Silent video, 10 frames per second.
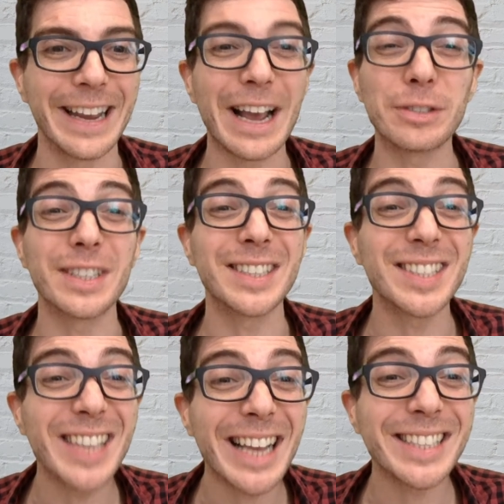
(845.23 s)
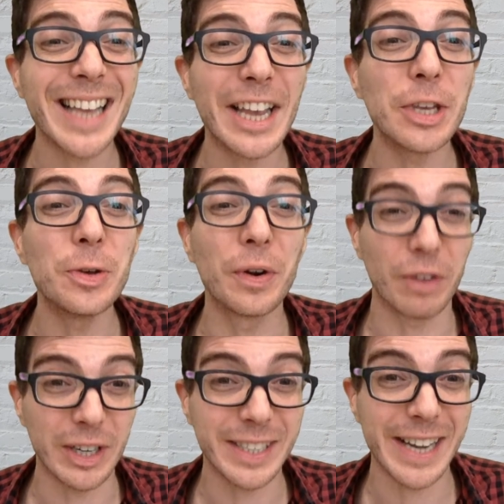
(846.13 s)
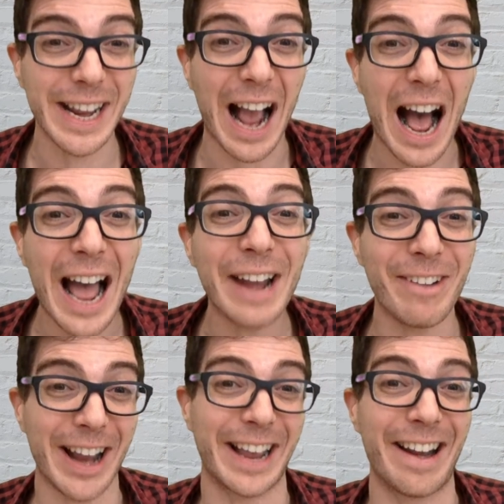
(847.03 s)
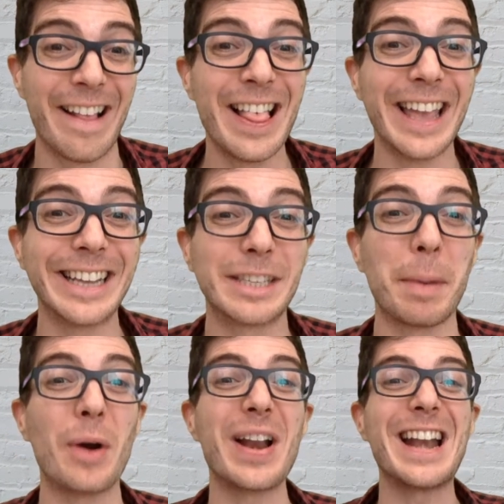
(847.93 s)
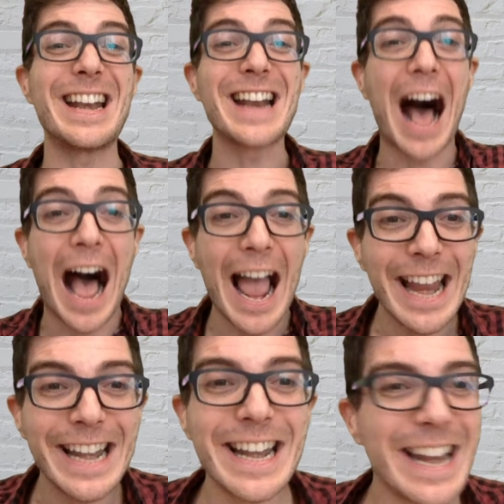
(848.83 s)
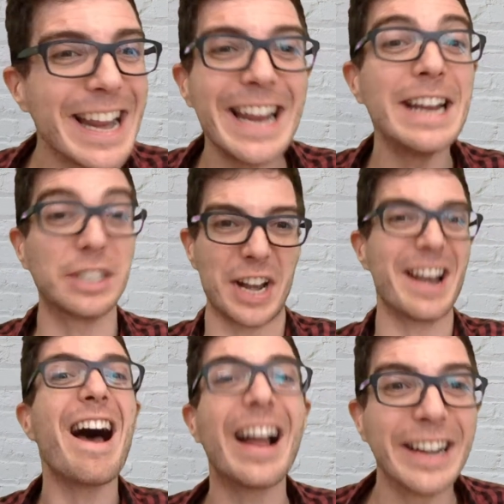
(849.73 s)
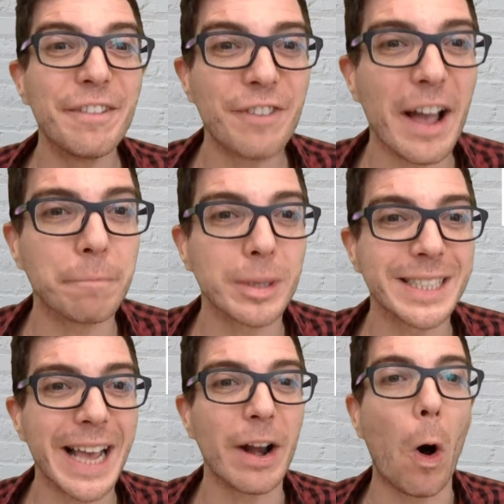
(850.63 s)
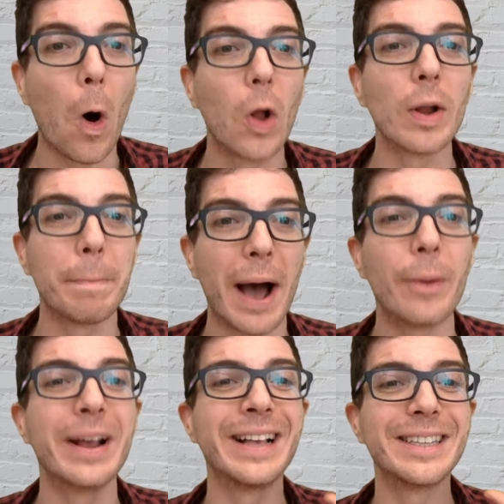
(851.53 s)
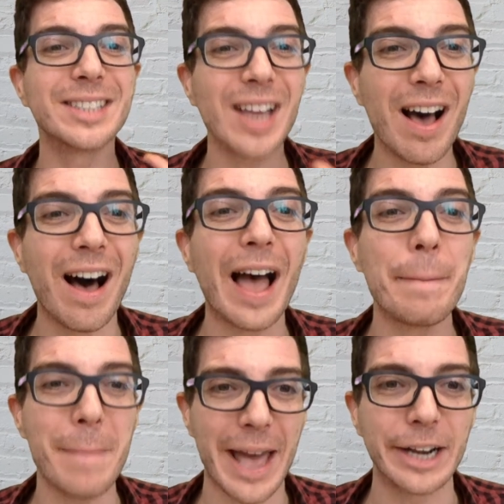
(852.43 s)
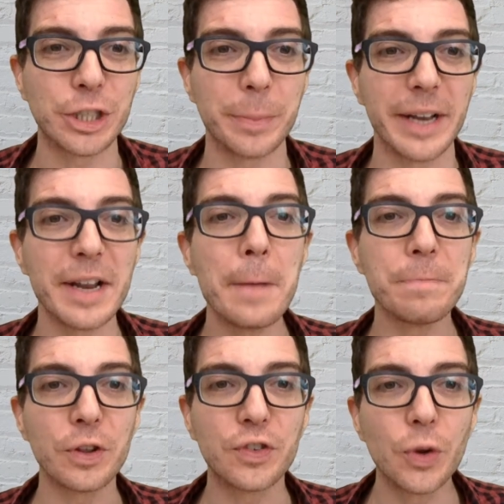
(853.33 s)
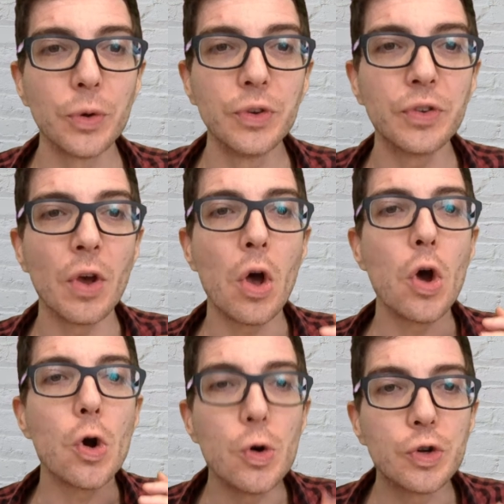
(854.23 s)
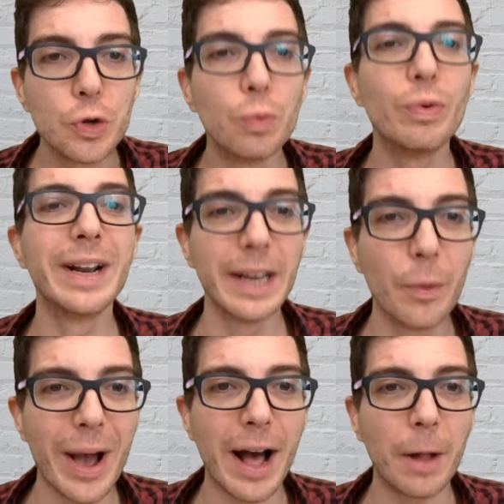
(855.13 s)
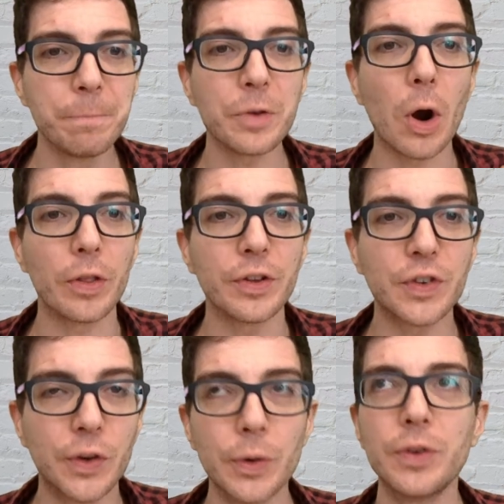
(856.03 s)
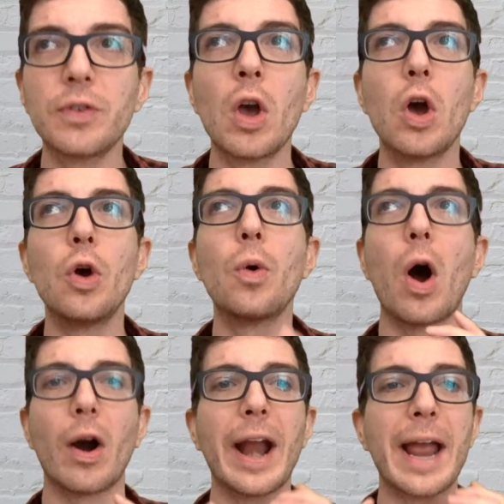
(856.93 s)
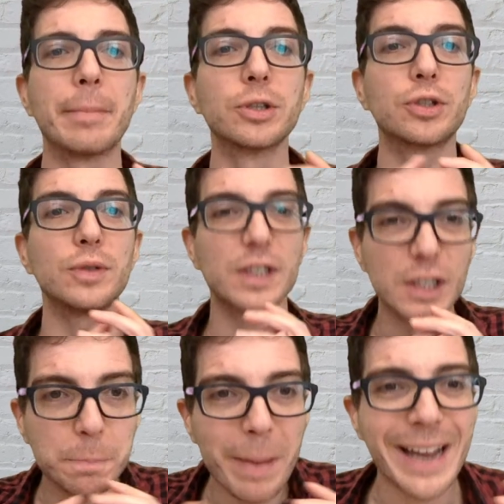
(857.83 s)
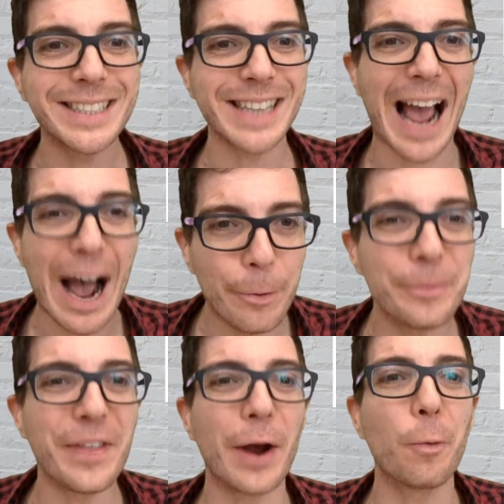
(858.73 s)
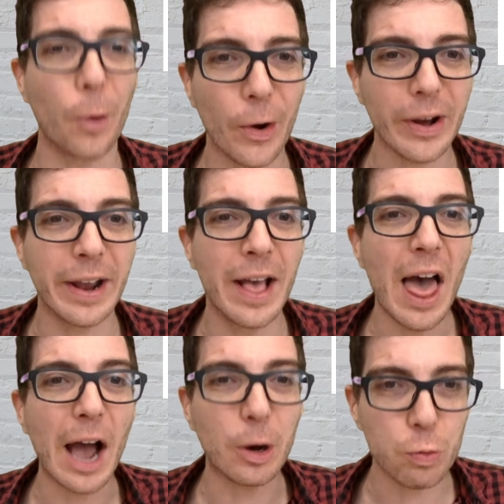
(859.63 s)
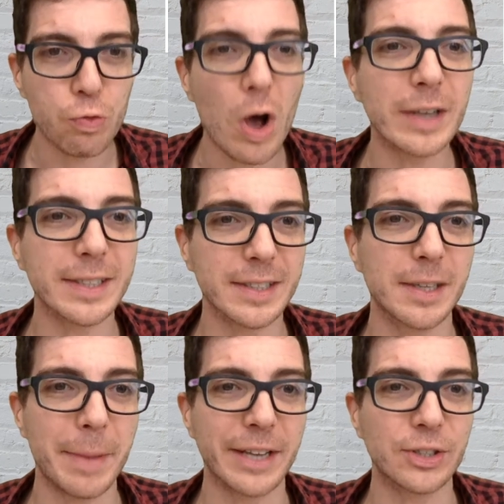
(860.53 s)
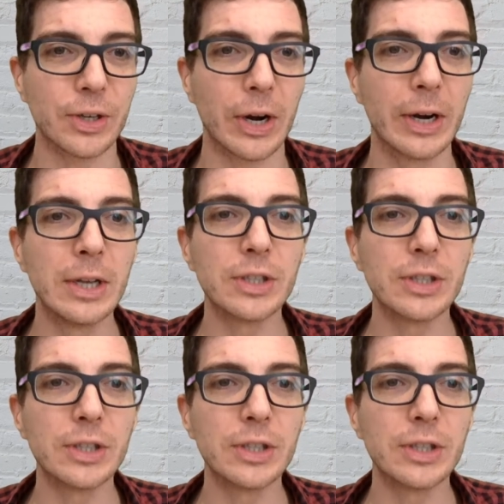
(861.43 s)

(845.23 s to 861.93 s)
Now, success at university, I reckon, is about 90 to 95% all about time management. The students who do really well are the students who are able to space out their work across a semester.